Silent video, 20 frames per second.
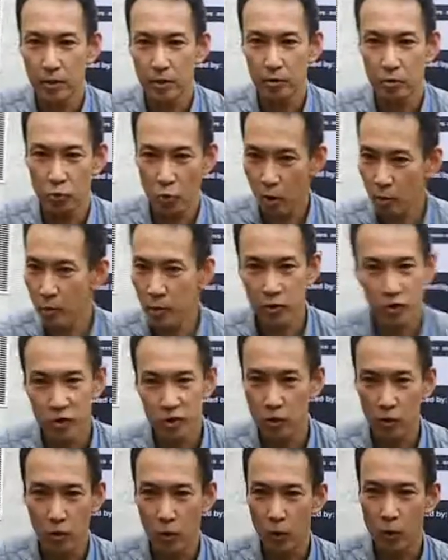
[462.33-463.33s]
robots
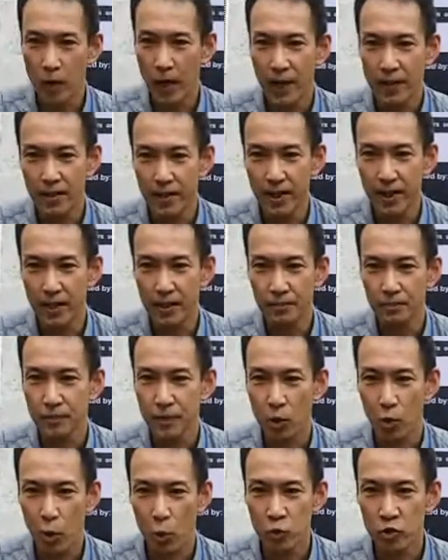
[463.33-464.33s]
or other
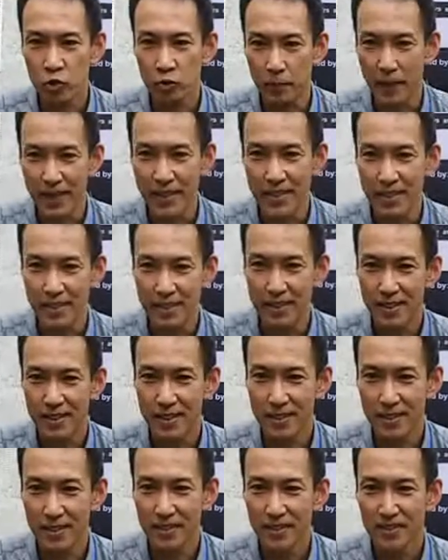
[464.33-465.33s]
automated
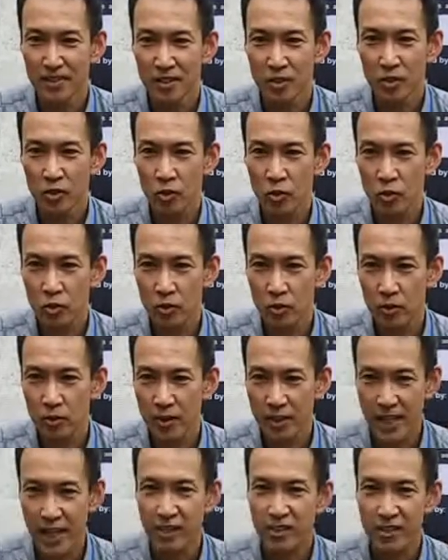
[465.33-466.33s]

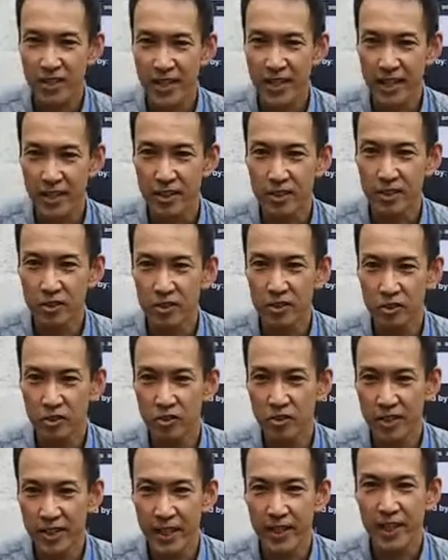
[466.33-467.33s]
techniques to
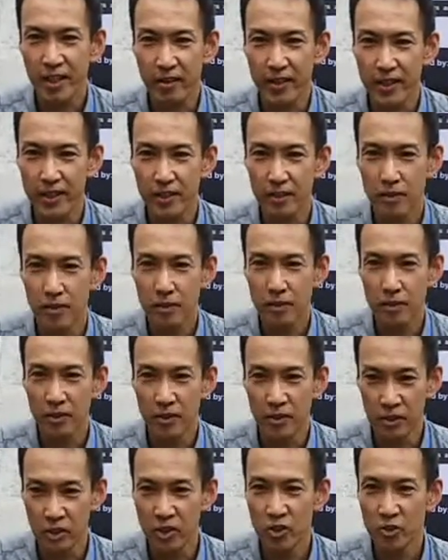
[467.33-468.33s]
generate
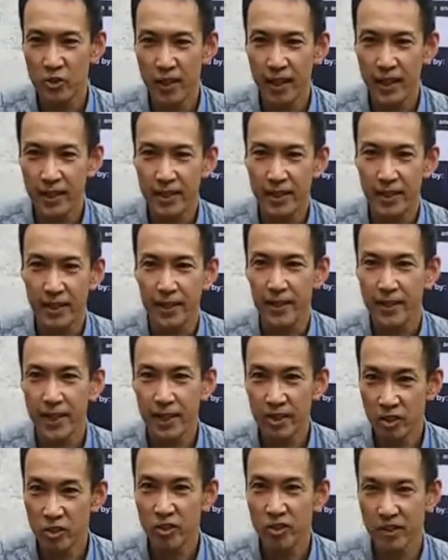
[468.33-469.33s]
new data and then
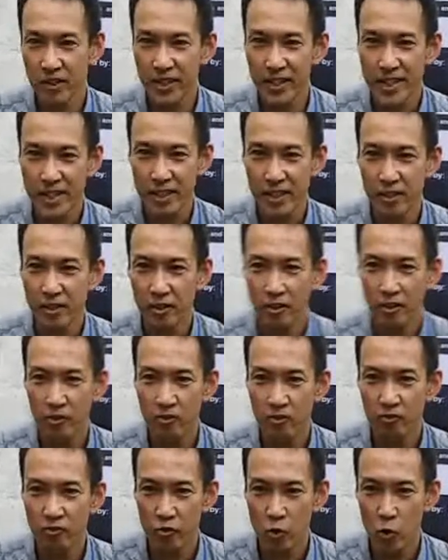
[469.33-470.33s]
use these
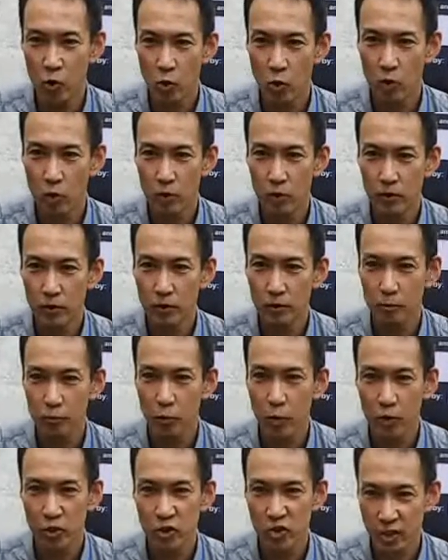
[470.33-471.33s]

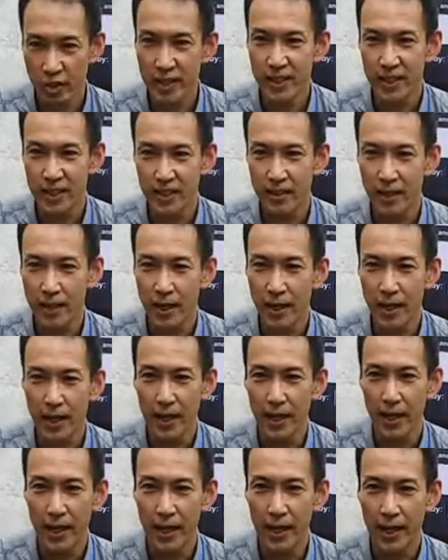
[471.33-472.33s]
for training
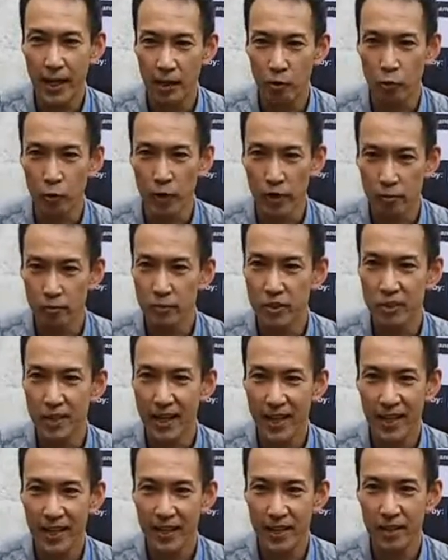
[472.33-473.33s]
algorithms
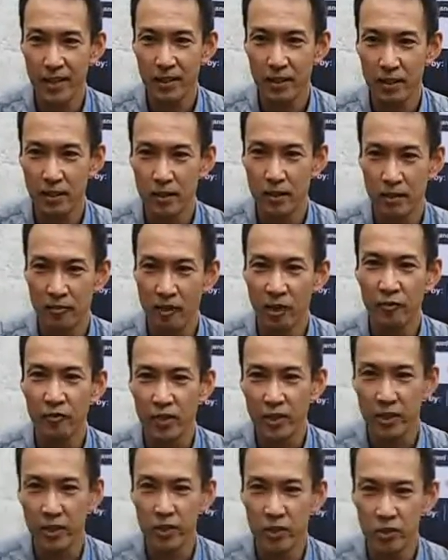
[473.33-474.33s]
and develop
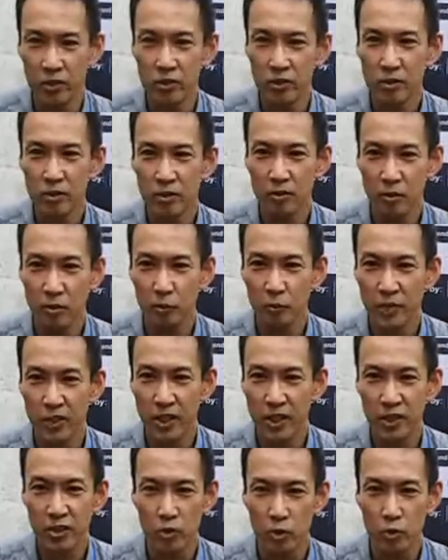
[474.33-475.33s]
new
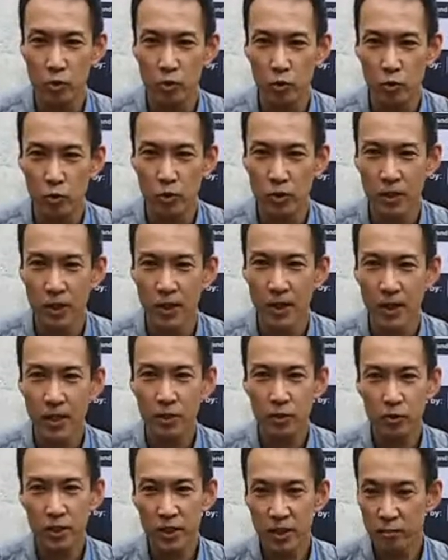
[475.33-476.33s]
computational tools. So
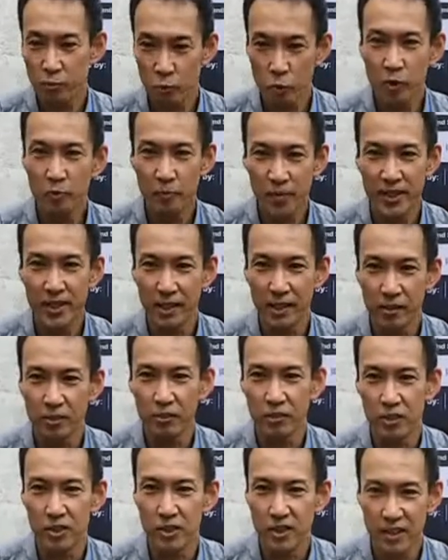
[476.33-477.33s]
this would be a good
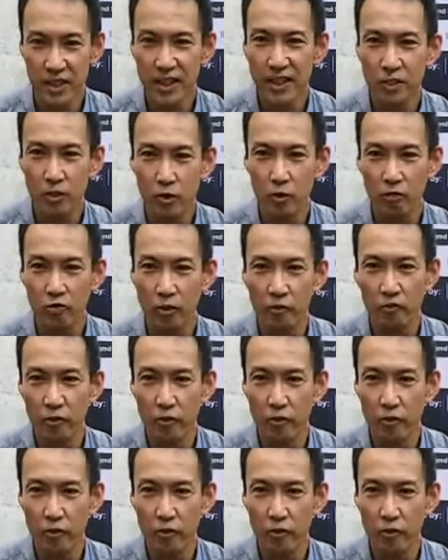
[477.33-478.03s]
cycle for